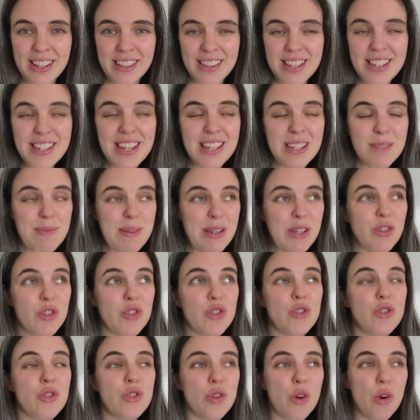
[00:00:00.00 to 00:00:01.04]
This has been
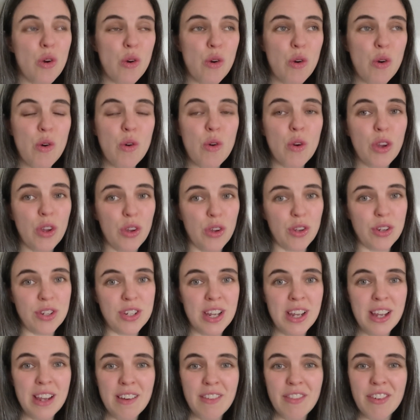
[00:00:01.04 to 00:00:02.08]
so good
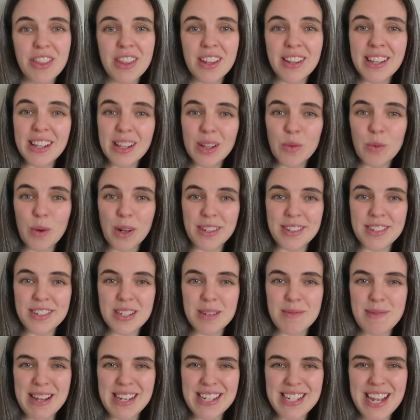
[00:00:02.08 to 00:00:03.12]
for the little ones
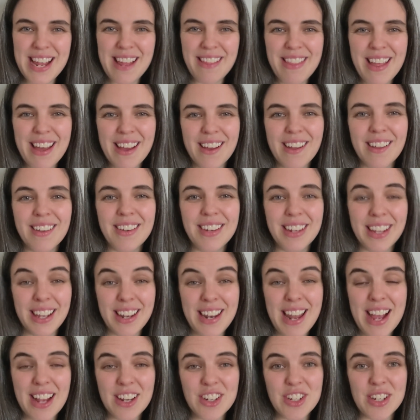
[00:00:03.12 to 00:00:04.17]
to maintain that co
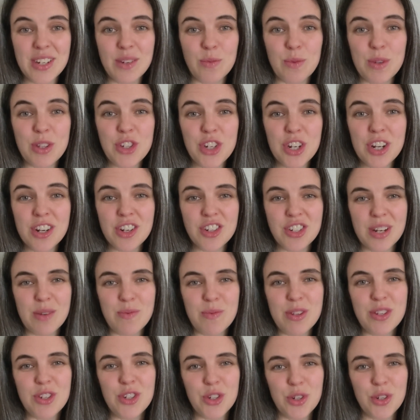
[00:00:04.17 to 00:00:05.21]
connection with church
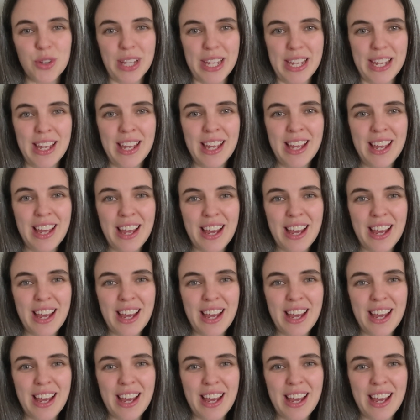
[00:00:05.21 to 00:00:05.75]
and with Julie